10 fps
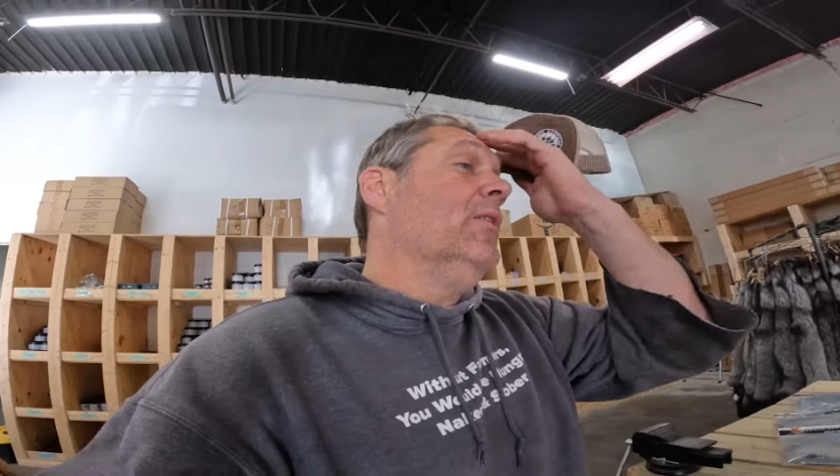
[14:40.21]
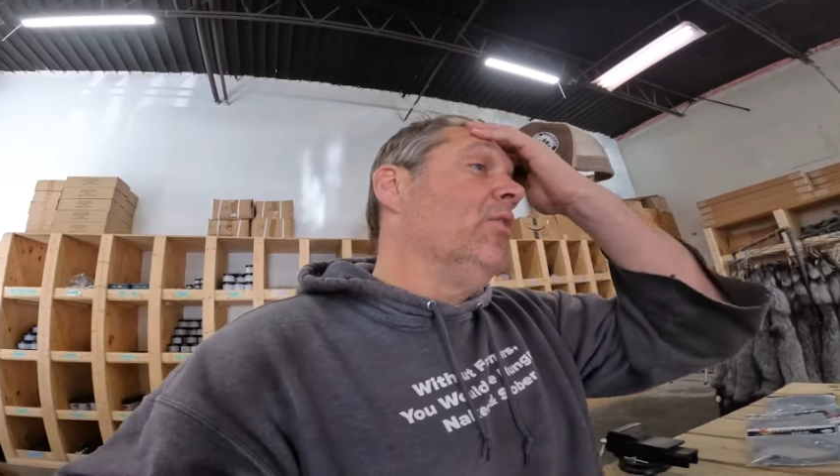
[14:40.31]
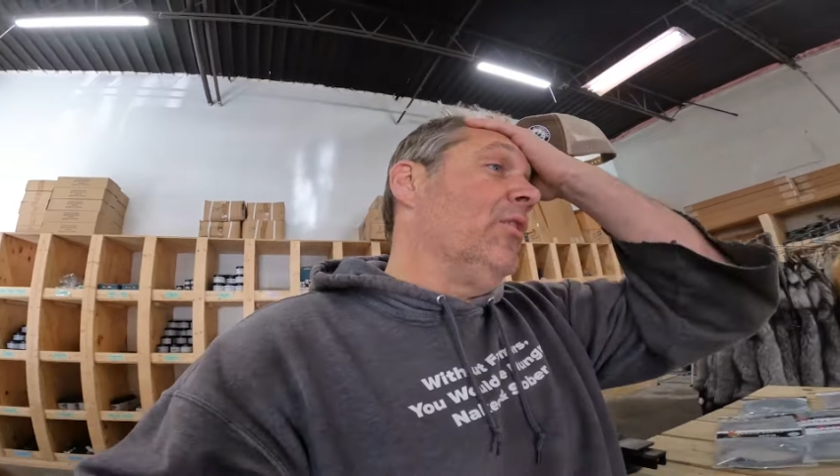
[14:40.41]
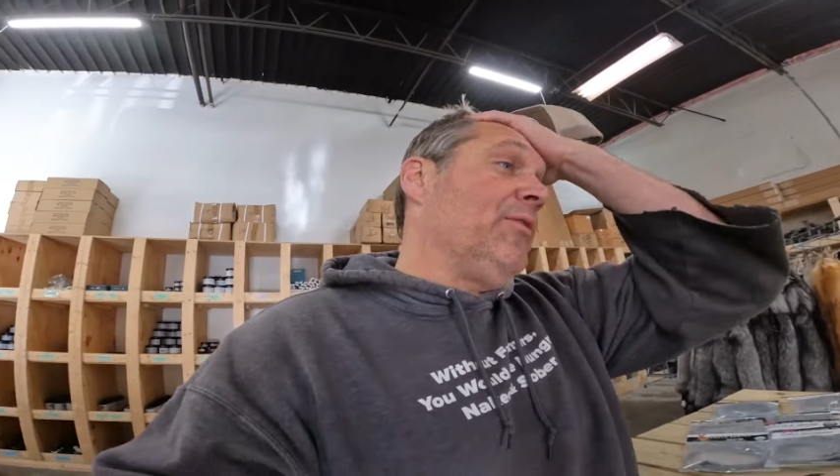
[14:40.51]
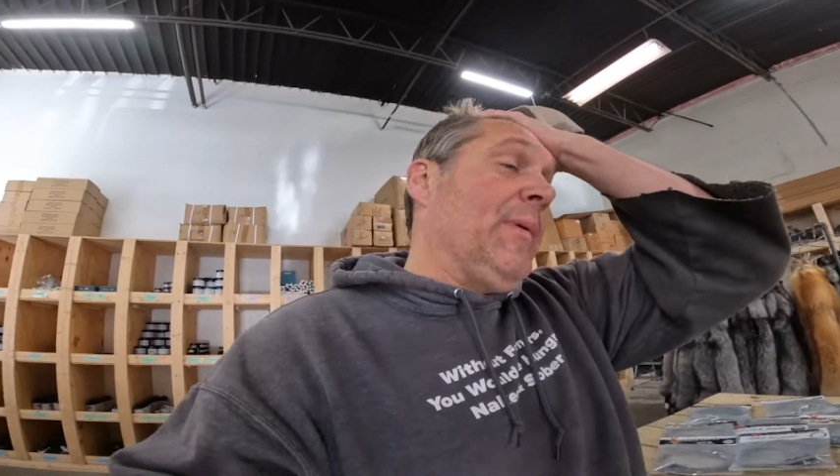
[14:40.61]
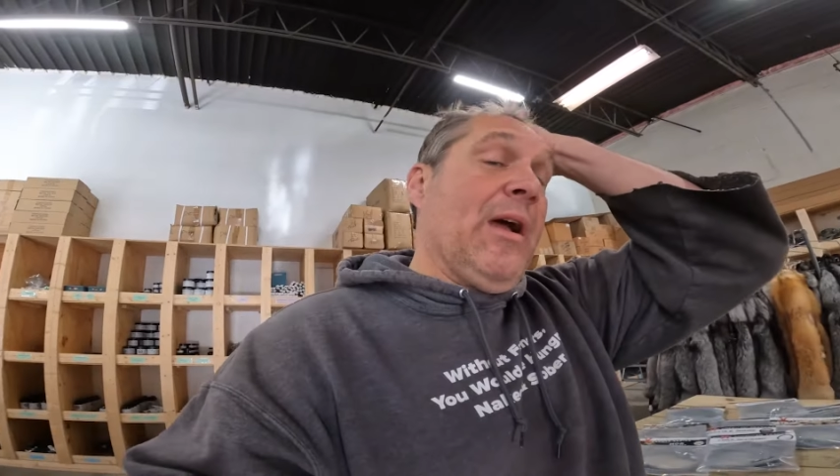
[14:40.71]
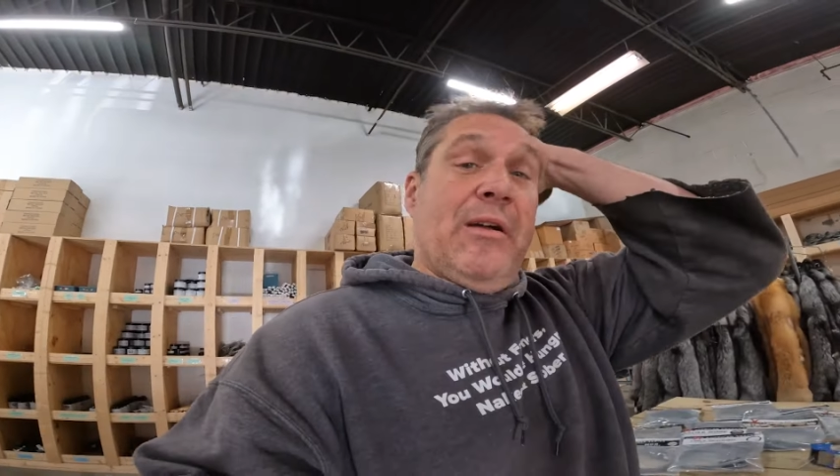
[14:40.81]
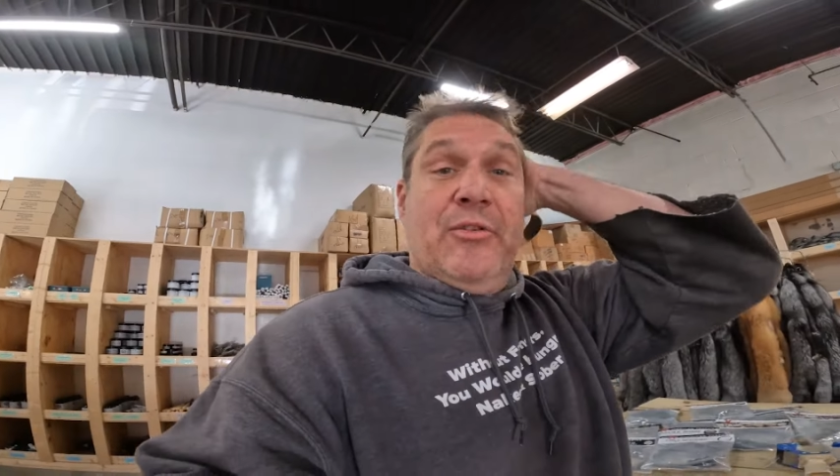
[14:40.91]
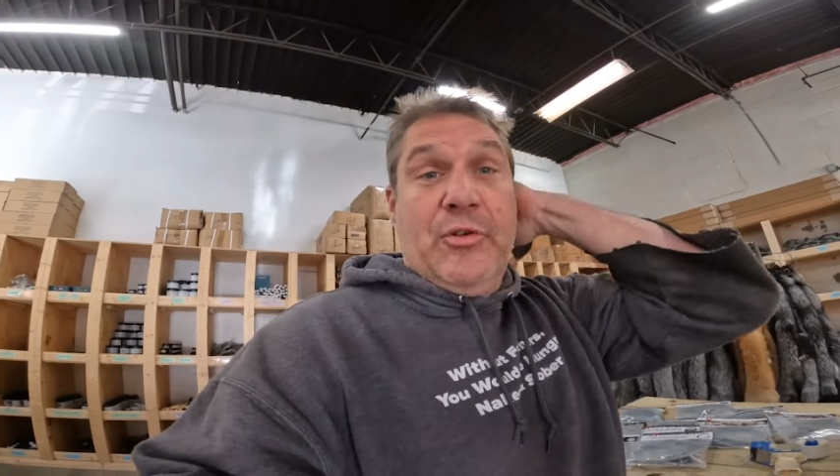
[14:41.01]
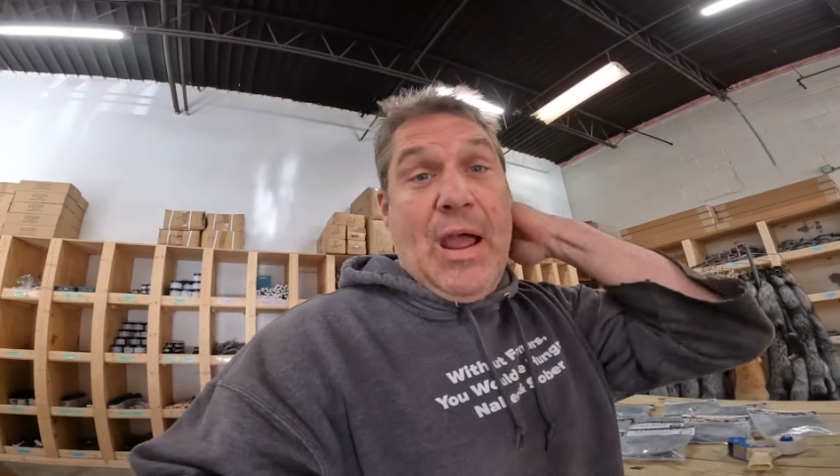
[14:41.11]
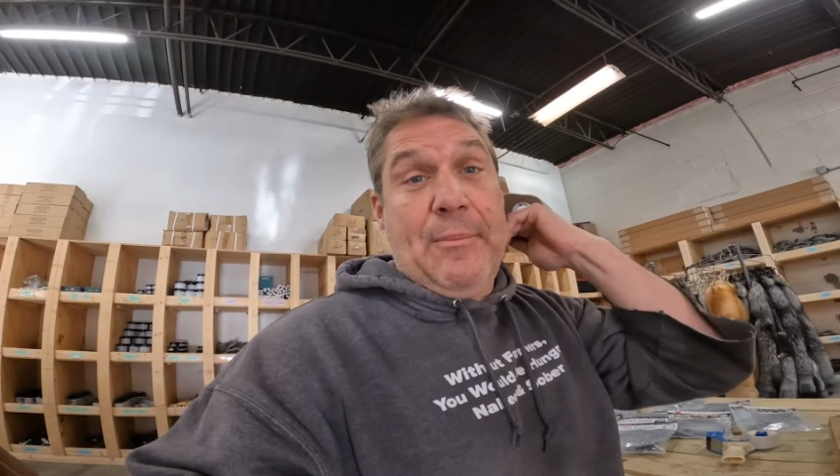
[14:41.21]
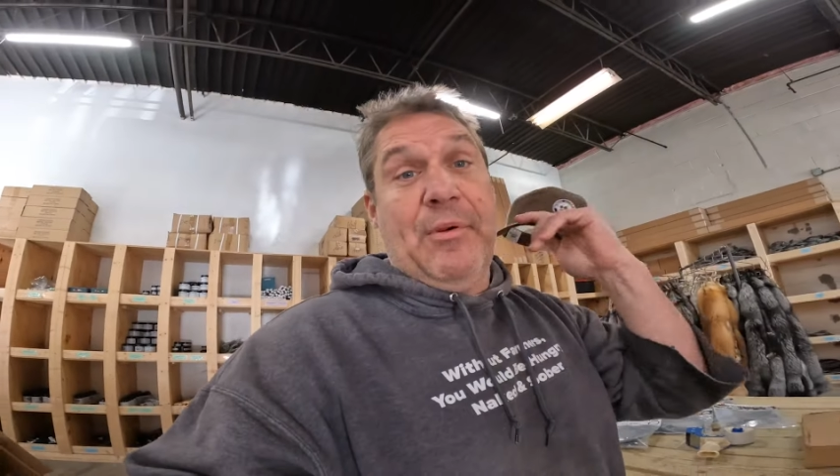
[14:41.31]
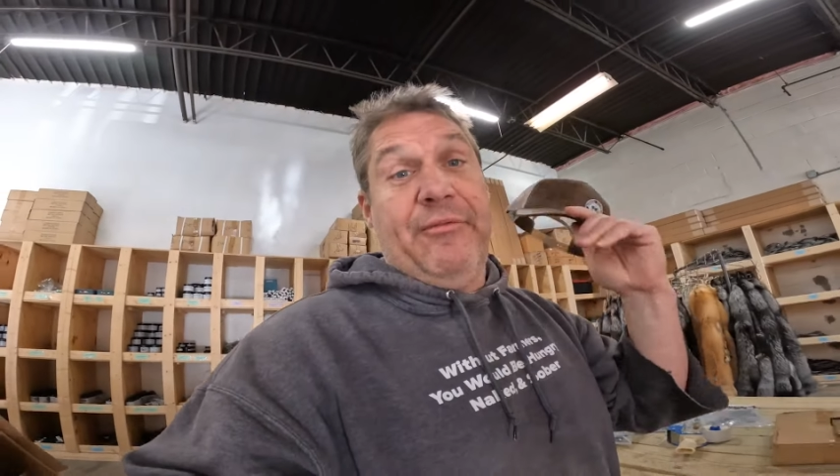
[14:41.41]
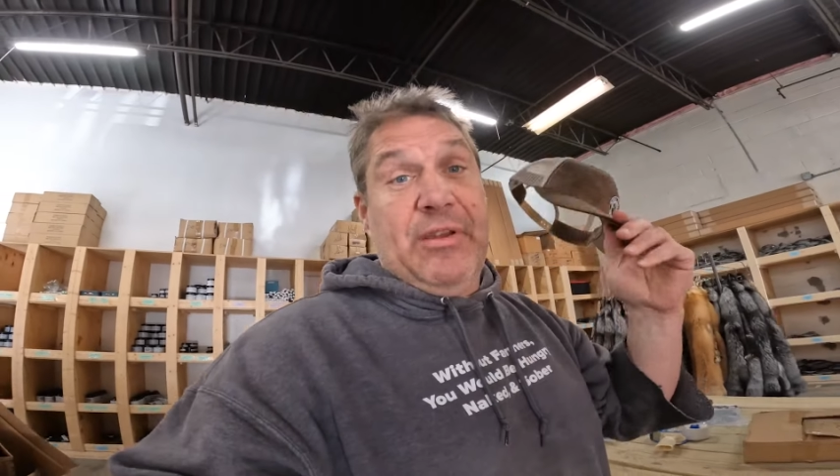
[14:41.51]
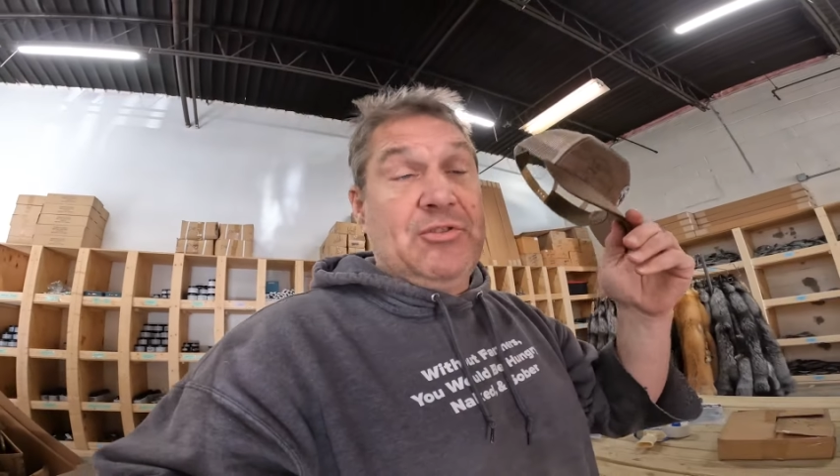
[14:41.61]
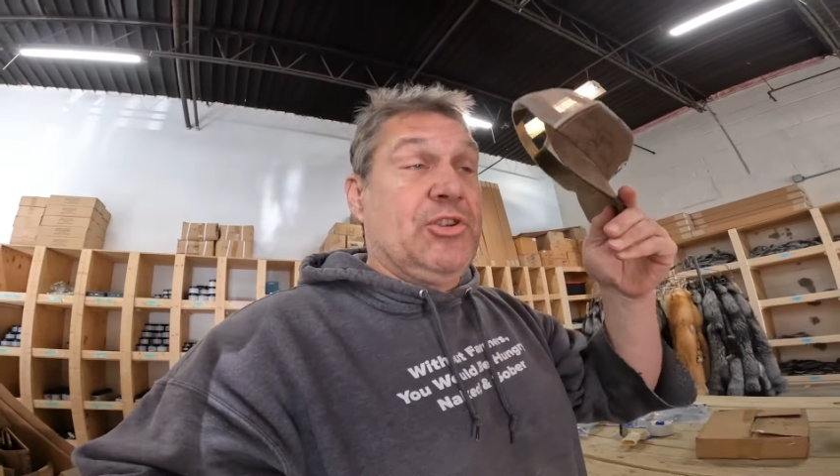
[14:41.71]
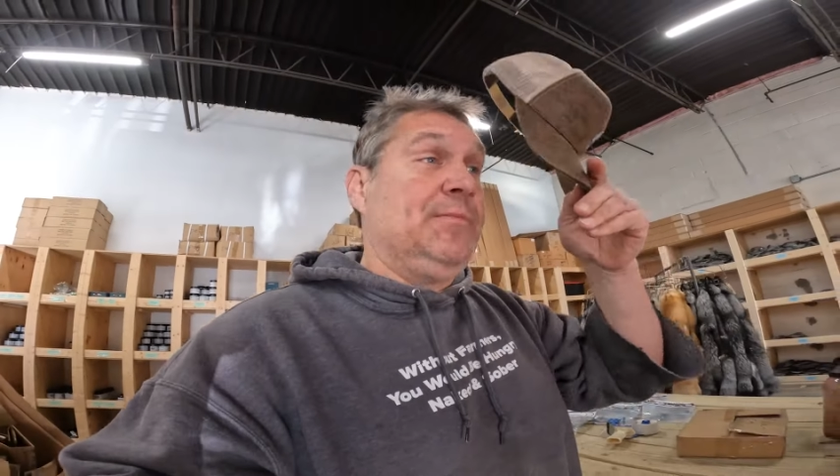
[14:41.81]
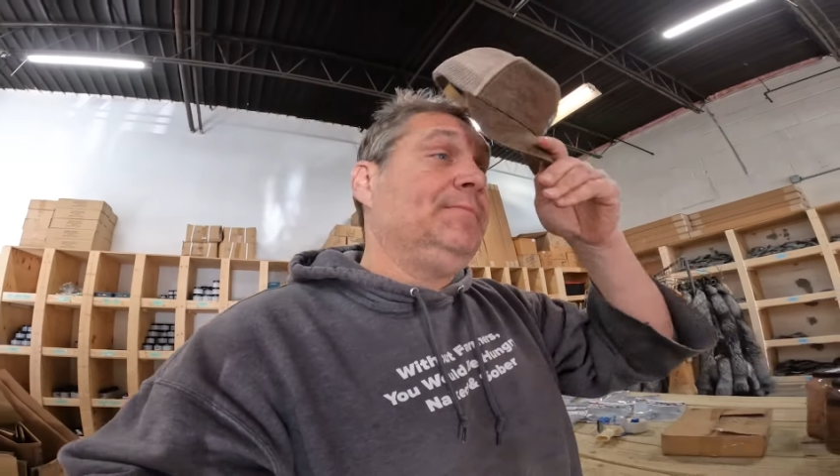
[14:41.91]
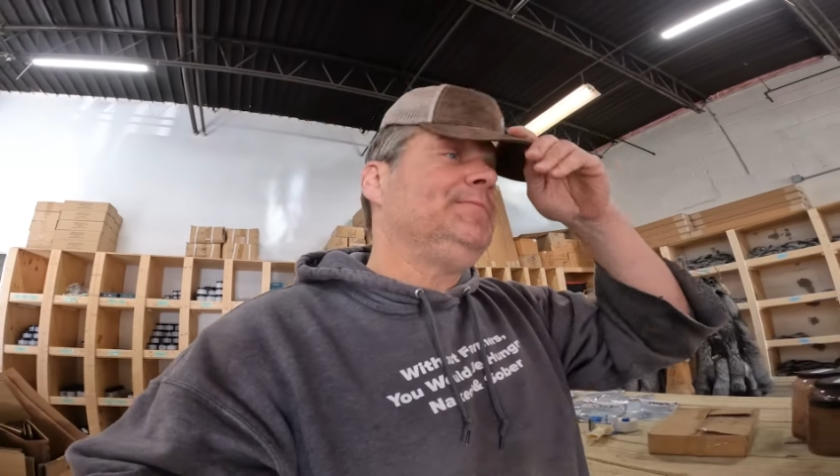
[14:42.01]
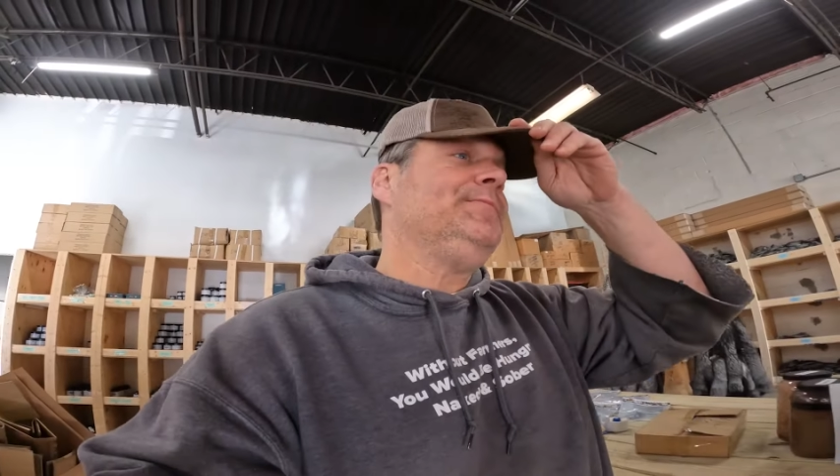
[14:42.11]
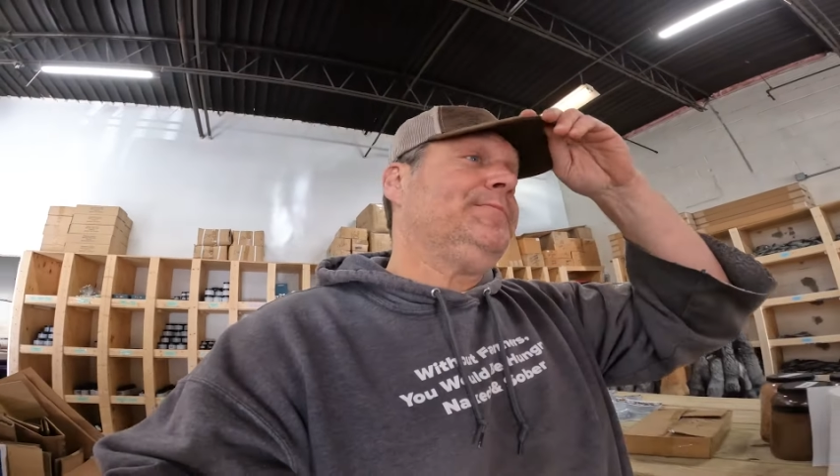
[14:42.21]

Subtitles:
North American Trapper vision,